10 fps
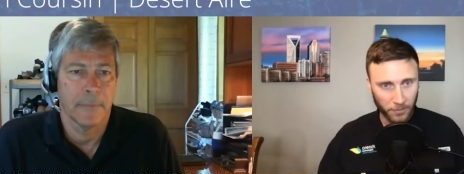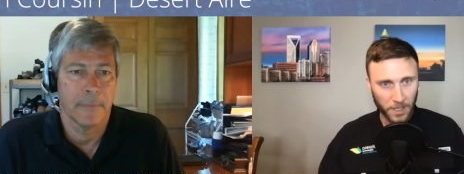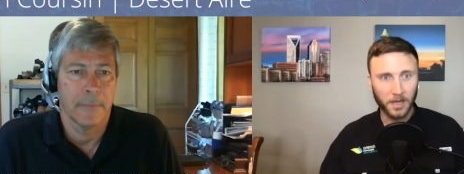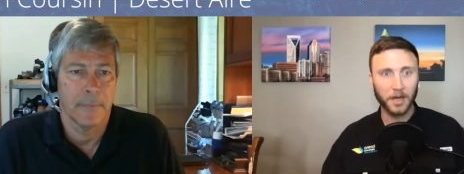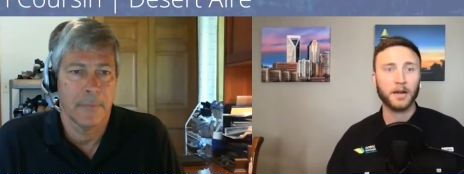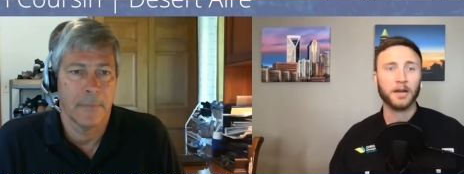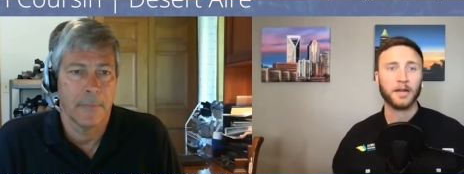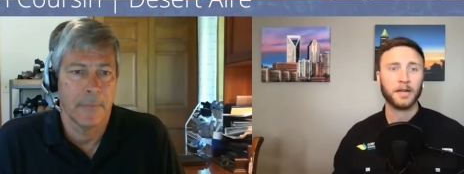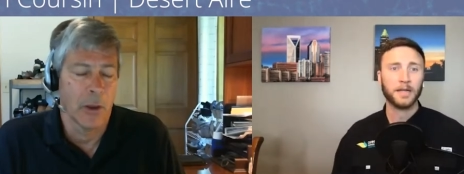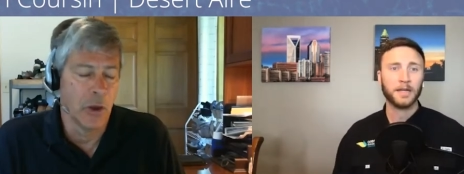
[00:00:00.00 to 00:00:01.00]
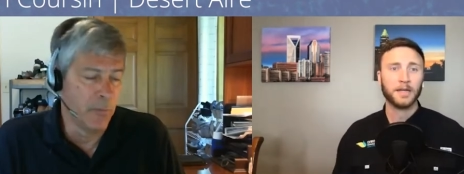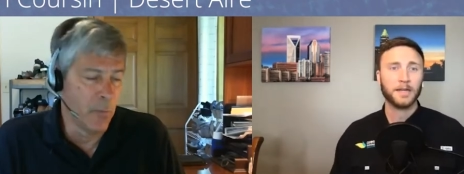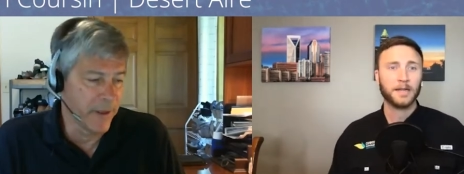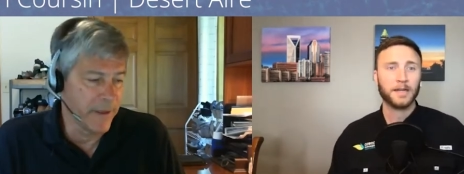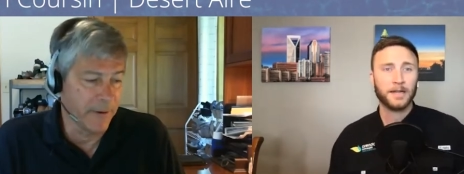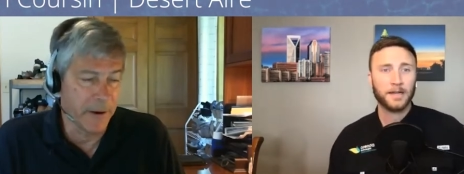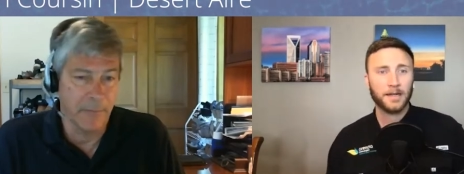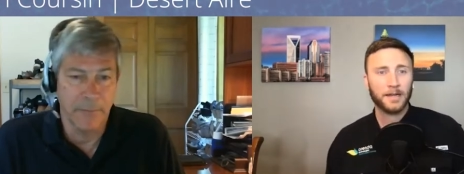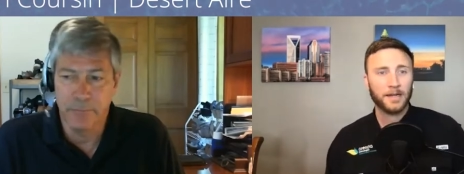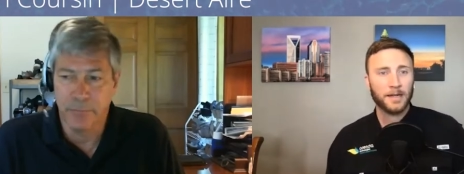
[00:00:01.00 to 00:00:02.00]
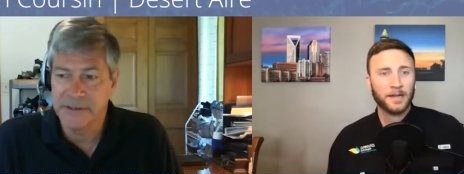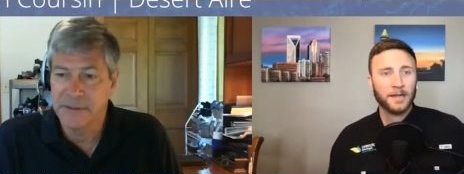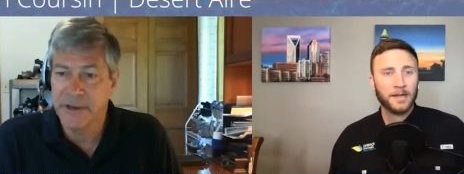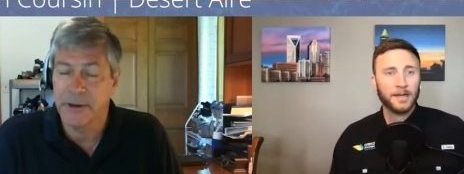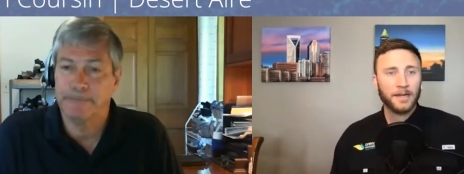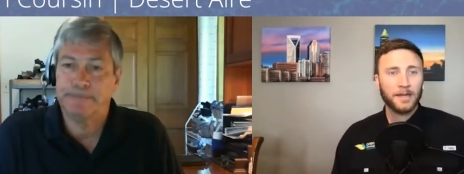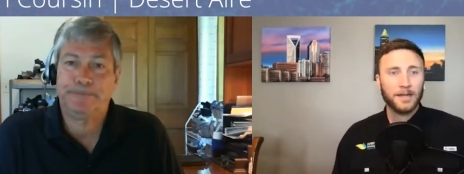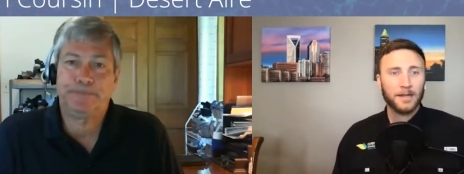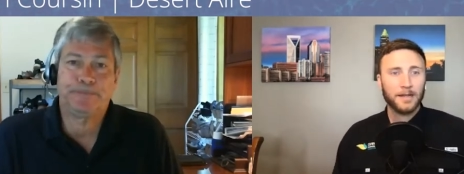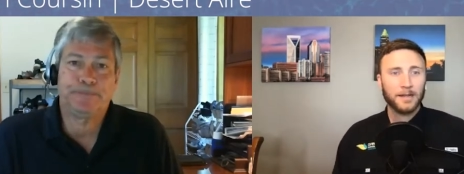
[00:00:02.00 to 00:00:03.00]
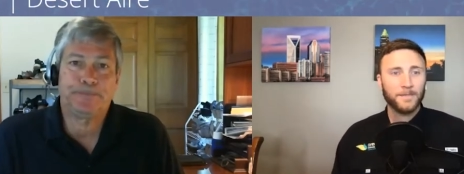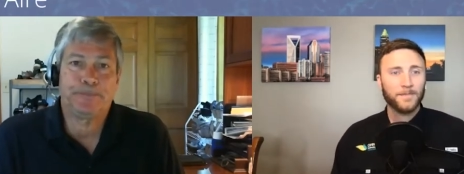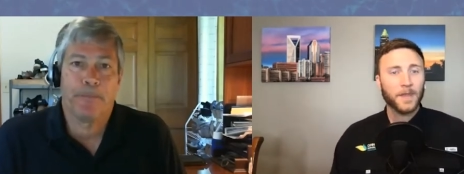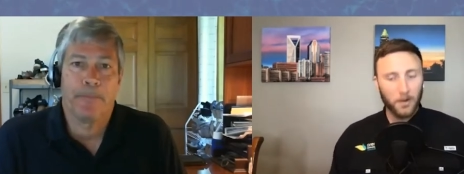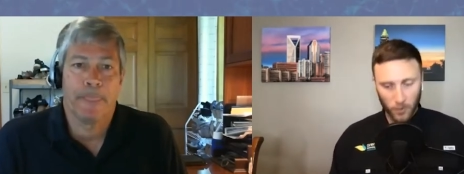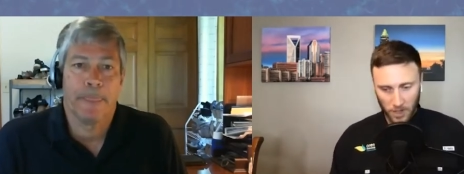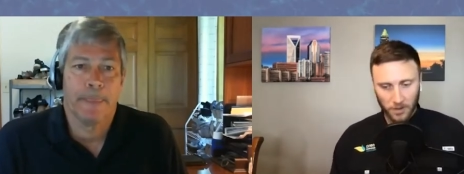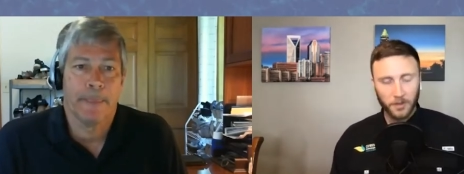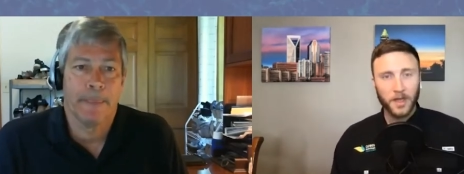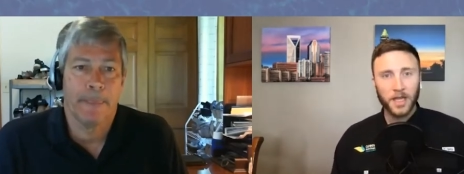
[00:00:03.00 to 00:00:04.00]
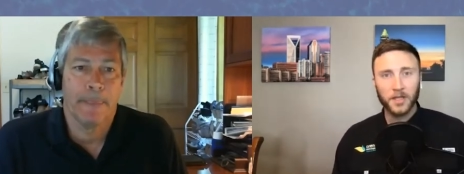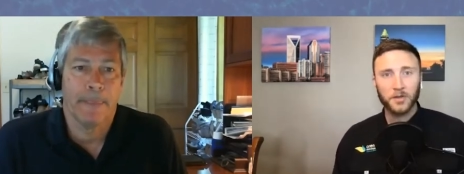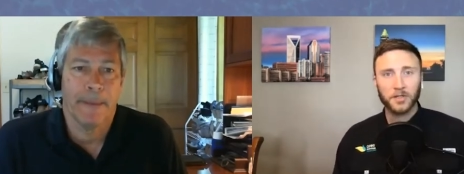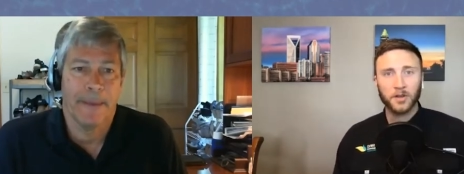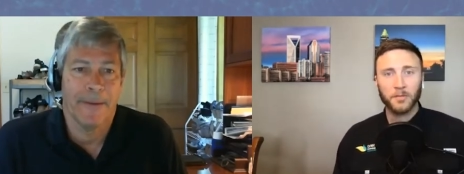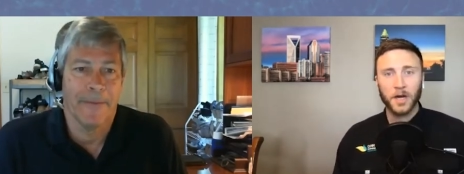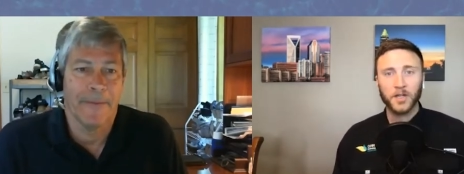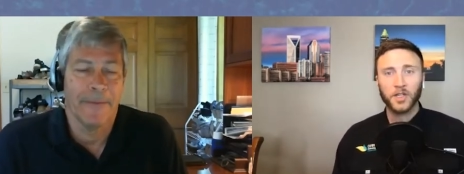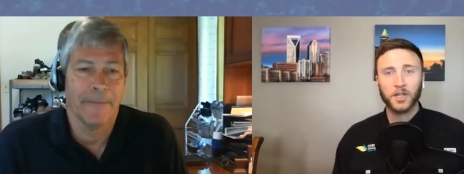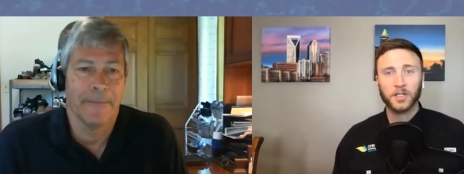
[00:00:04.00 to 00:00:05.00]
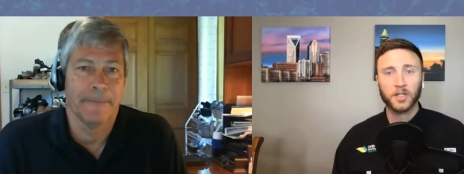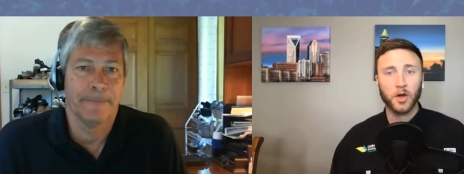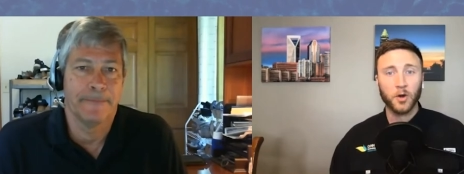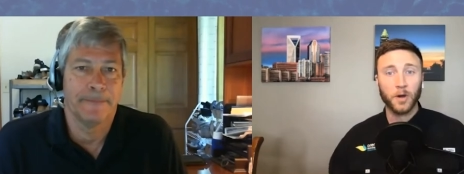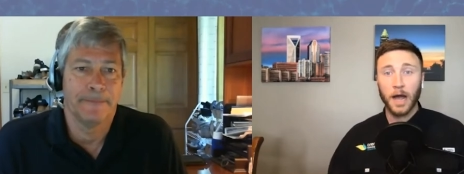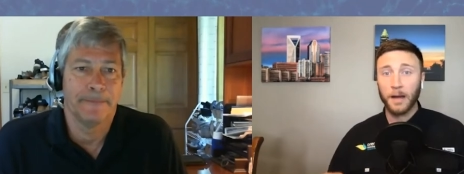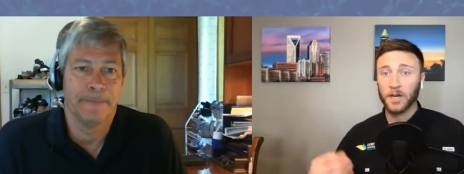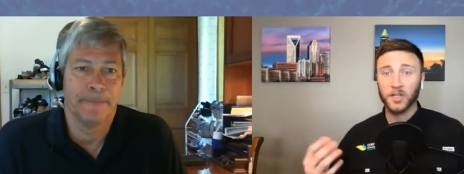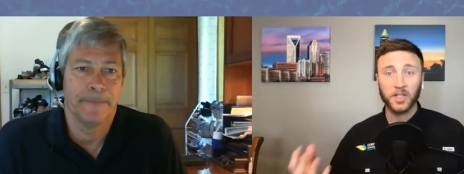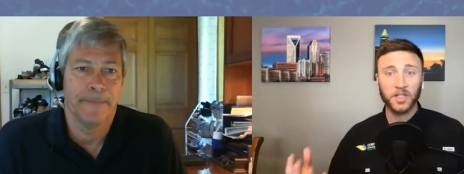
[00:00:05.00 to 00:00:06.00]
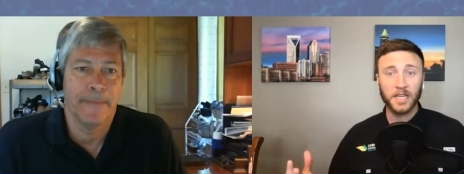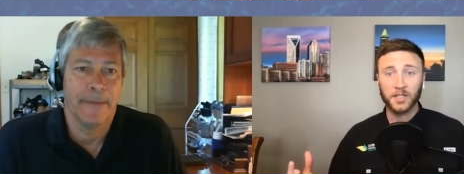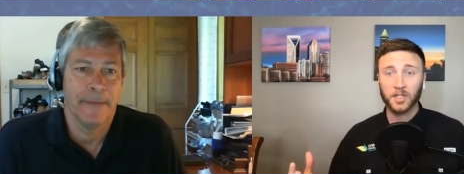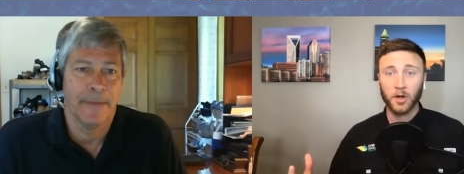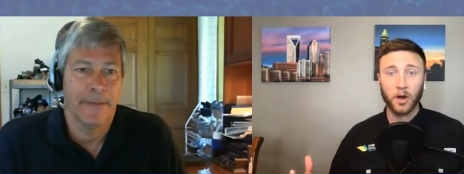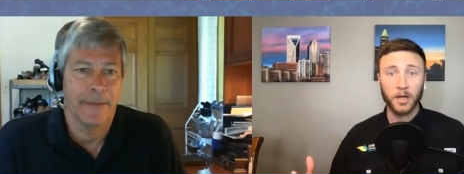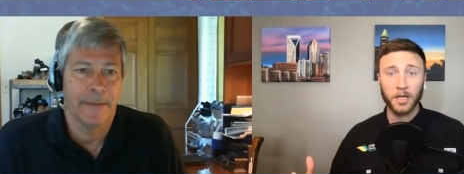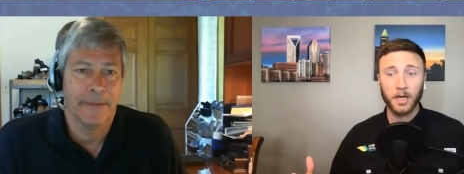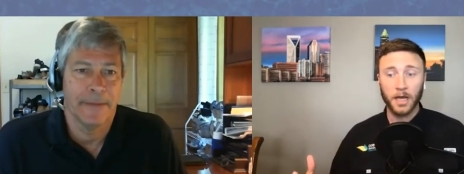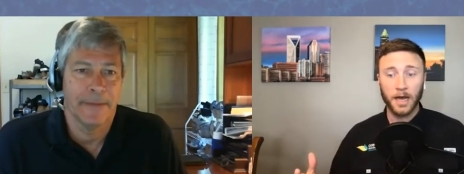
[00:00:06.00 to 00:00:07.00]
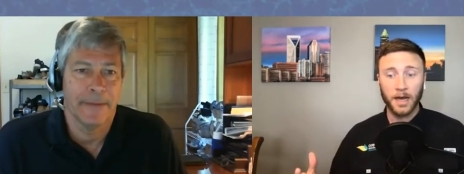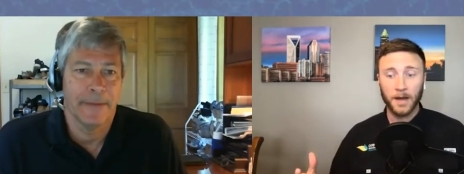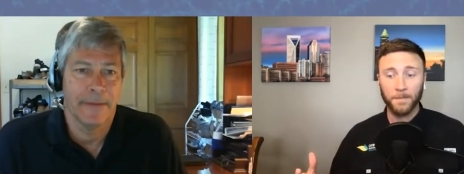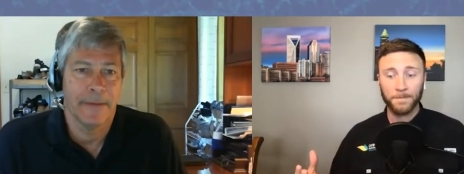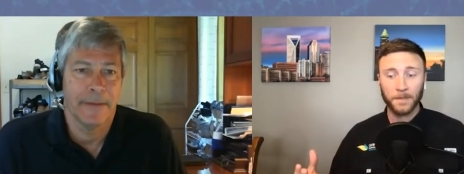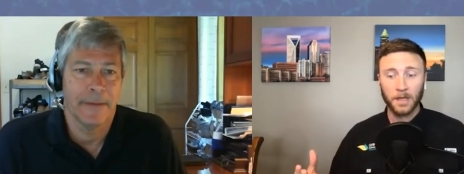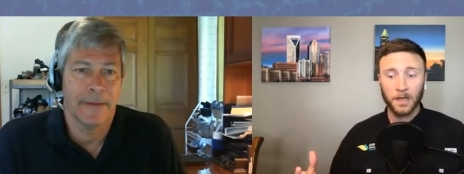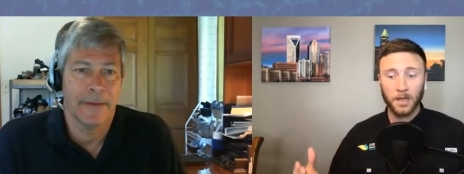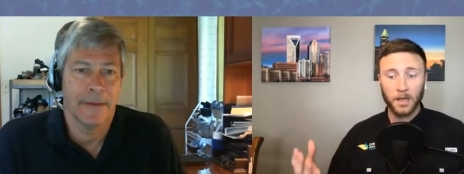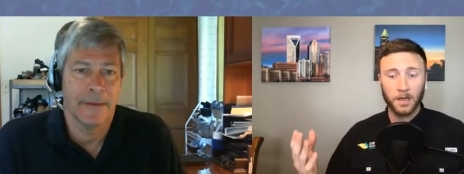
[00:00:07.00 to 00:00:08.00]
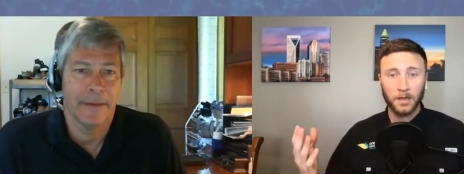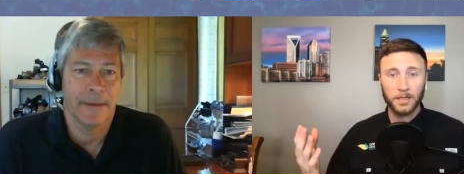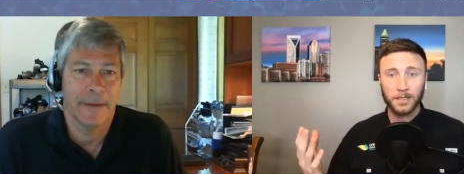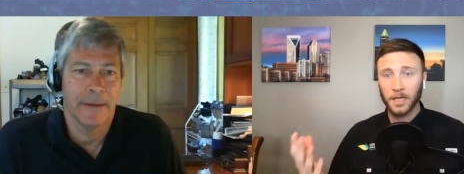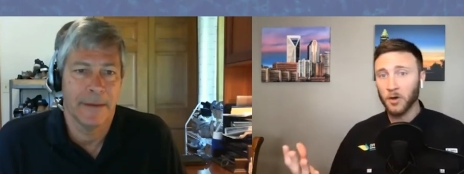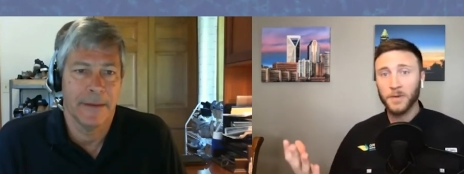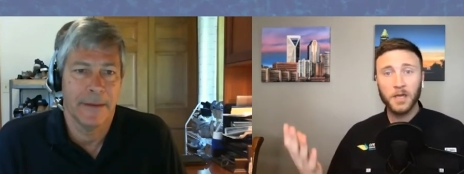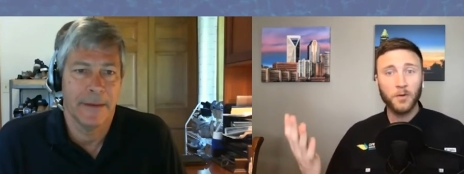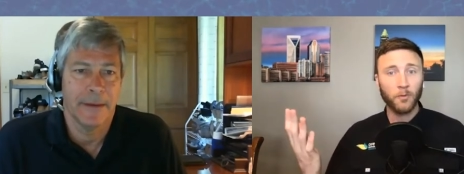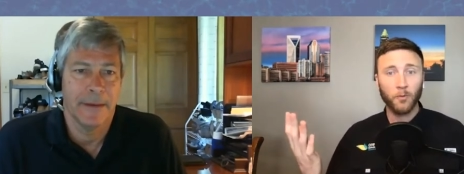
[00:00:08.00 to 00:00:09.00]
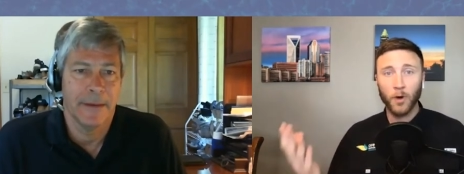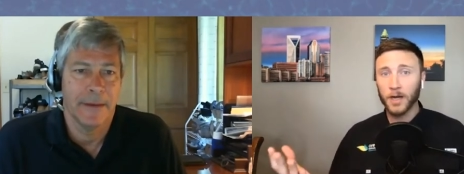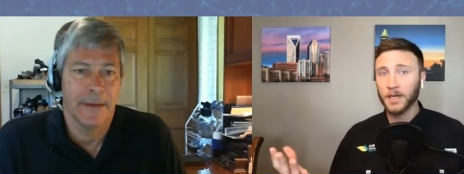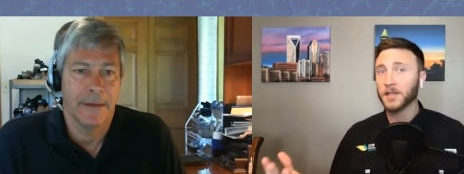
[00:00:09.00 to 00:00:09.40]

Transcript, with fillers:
Speaker 1: being here.
Speaker 2: Good morning, Eric. I'm pleased to be here.
Speaker 1: Well, thank you so much. So I'm going to just get started. Um, tell me what is